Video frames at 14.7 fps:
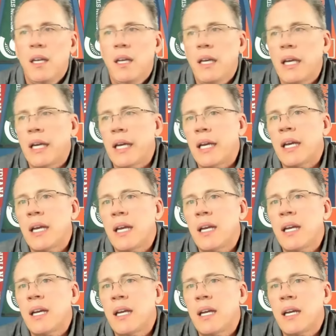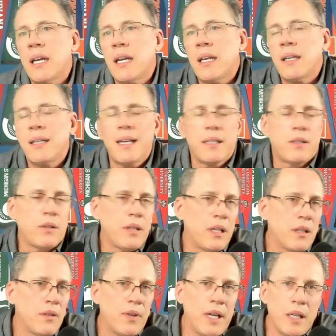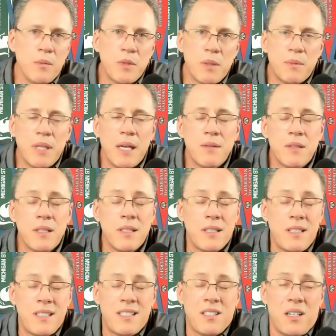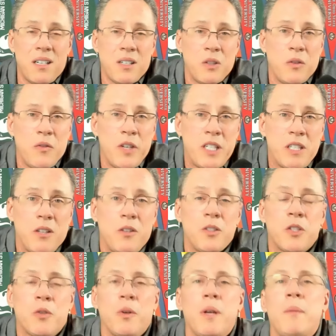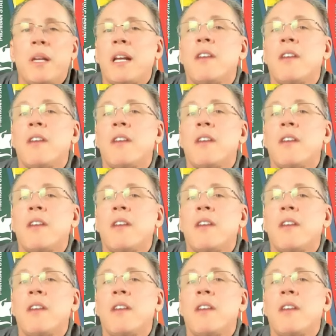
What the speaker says: and you got to turn down the volume sometimes because it's just talking over each other and screaming.